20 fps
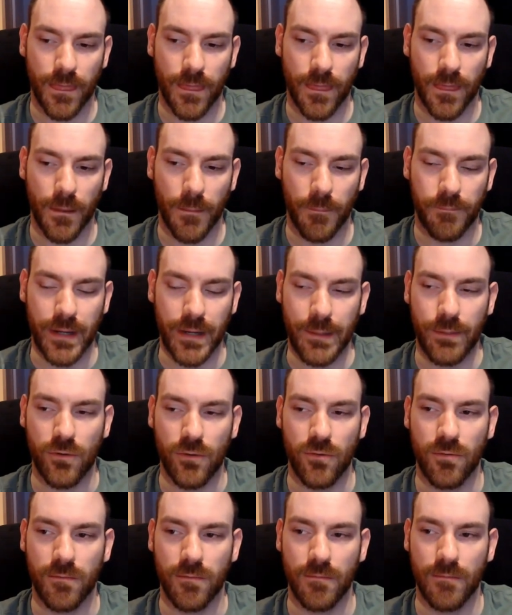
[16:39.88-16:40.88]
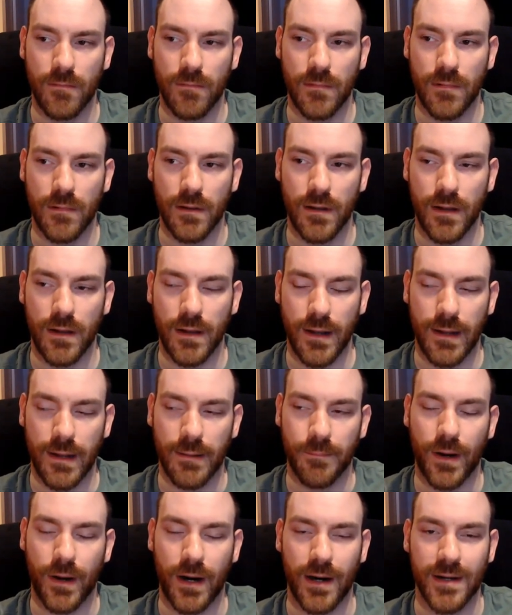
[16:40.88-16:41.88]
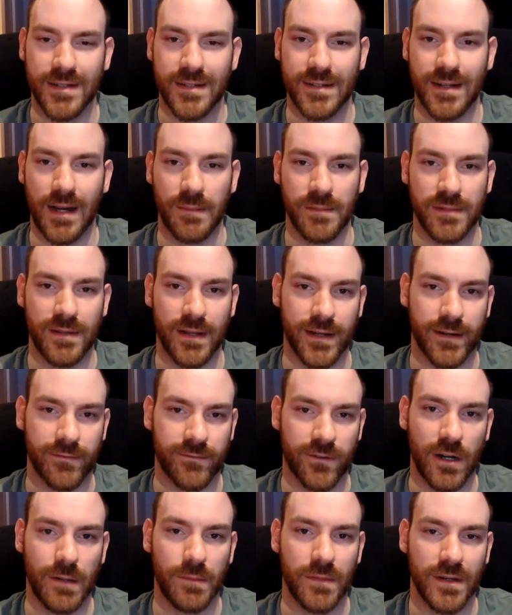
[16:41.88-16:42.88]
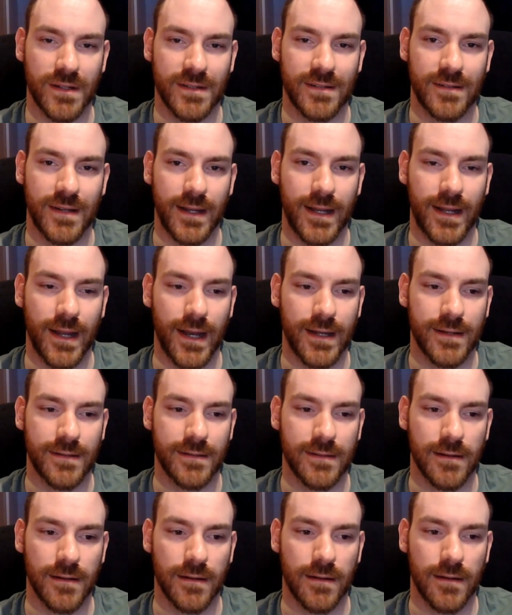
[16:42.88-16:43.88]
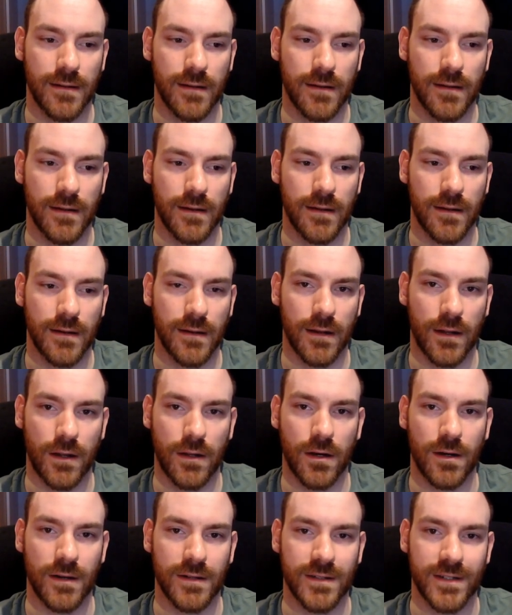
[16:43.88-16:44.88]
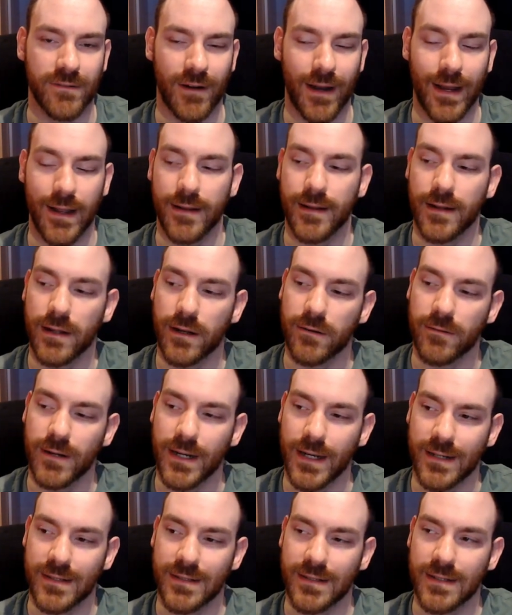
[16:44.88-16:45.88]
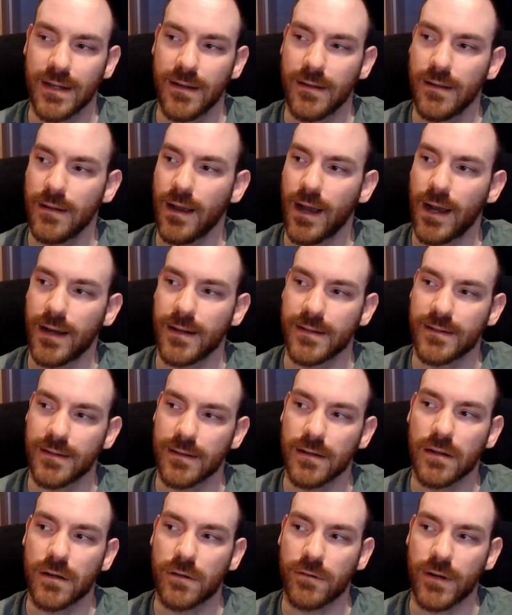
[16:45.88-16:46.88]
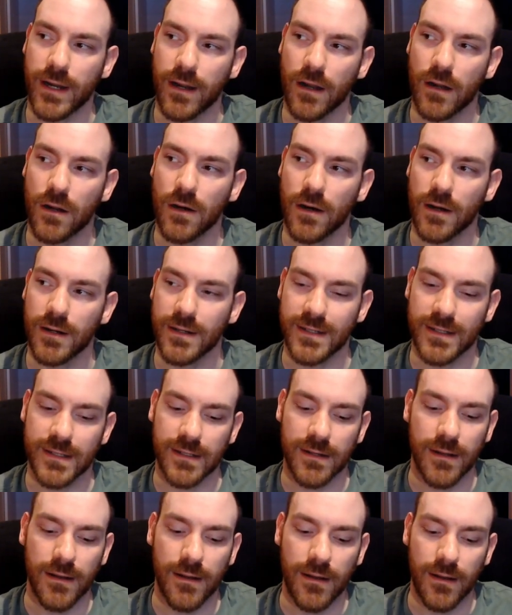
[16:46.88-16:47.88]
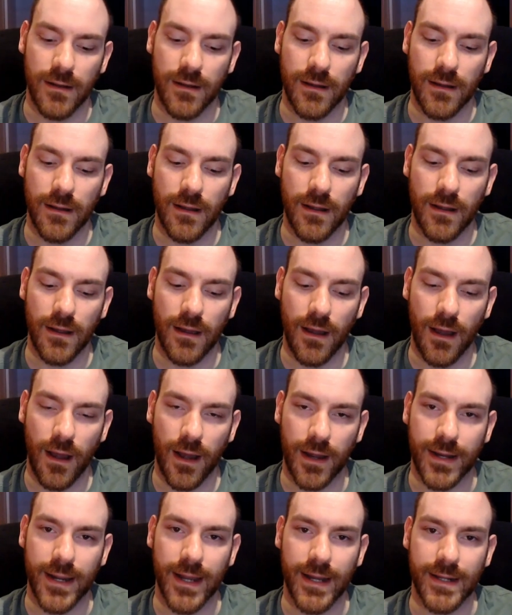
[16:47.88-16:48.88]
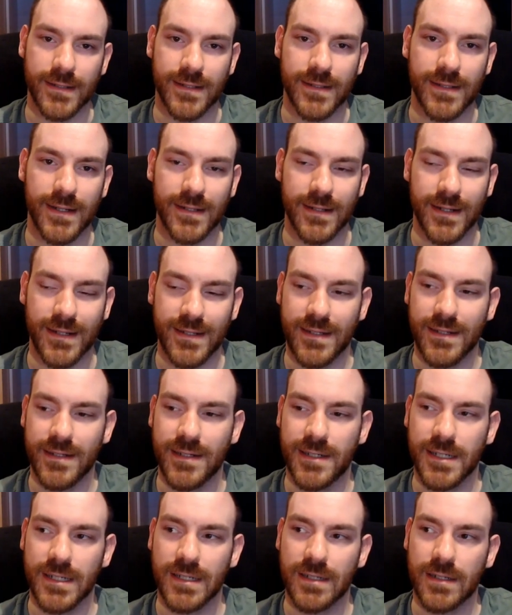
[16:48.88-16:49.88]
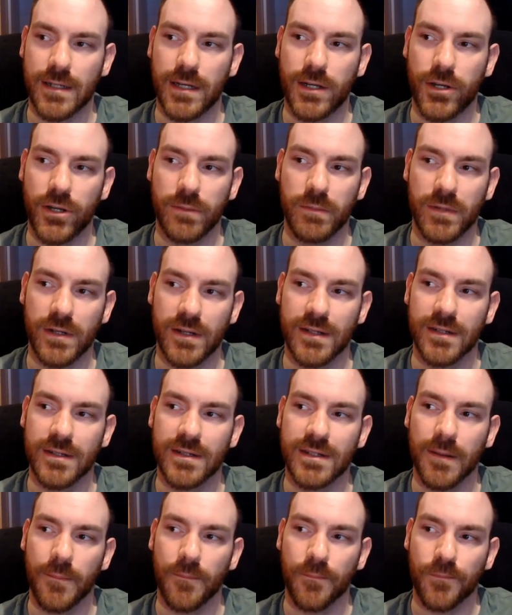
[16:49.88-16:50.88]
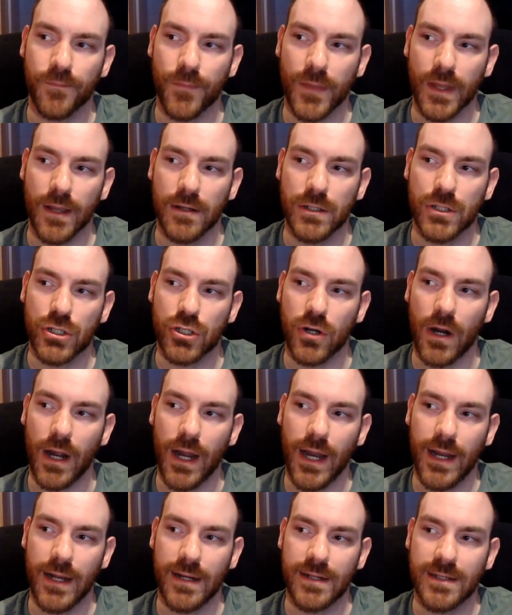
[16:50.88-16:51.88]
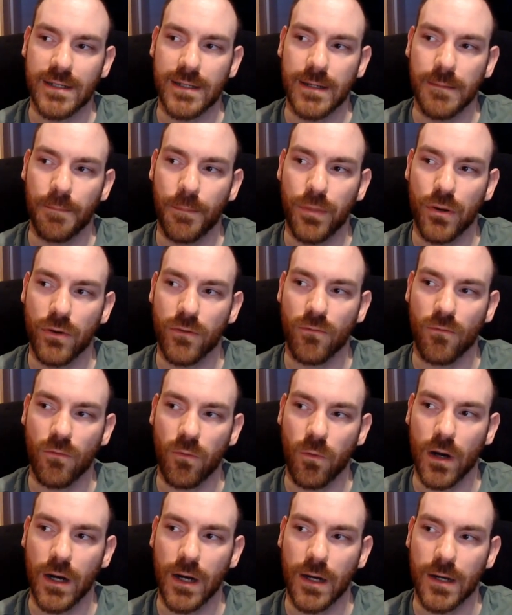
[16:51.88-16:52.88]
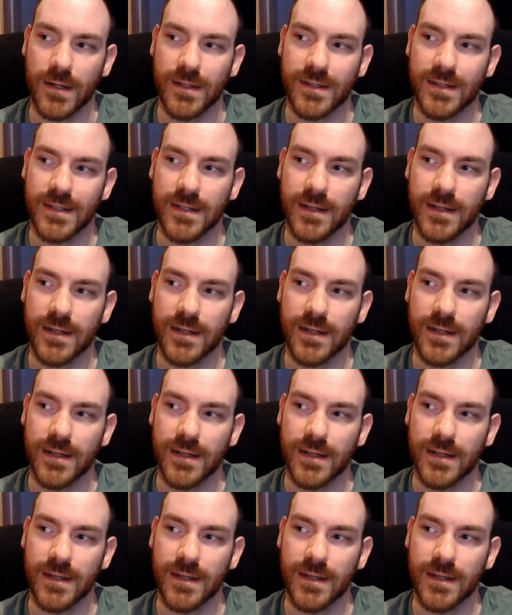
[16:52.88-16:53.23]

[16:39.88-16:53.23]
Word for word: people in past times, like the Romans, they had the gods, right, and the Greeks had the Greek gods. Again, th this is just humans trying to put words